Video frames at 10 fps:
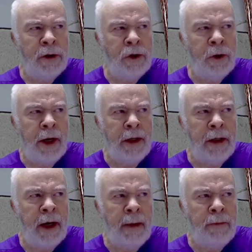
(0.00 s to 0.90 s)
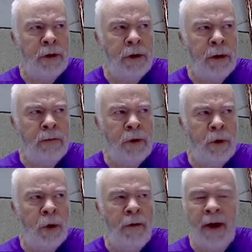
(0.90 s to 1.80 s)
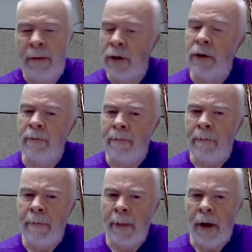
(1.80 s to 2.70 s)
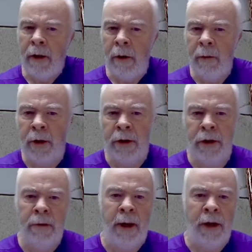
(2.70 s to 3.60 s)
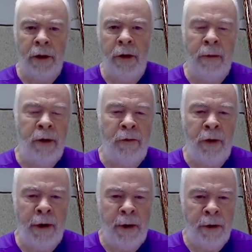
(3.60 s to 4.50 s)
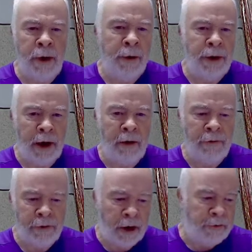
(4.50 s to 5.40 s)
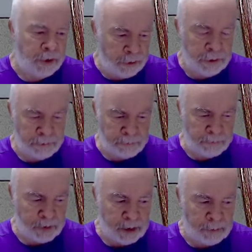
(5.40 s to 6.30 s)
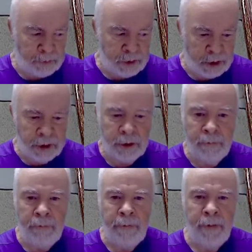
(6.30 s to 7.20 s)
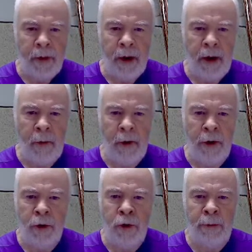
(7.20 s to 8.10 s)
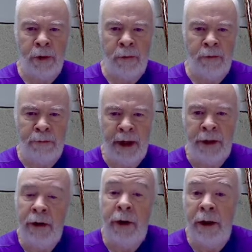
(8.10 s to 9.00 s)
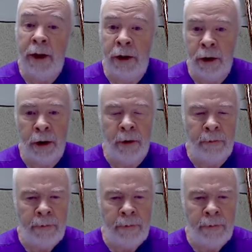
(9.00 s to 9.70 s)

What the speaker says: drag that up to 12 amps, which is about the limit of where we were with our 5 volt test, where it dropped to basically a dead short.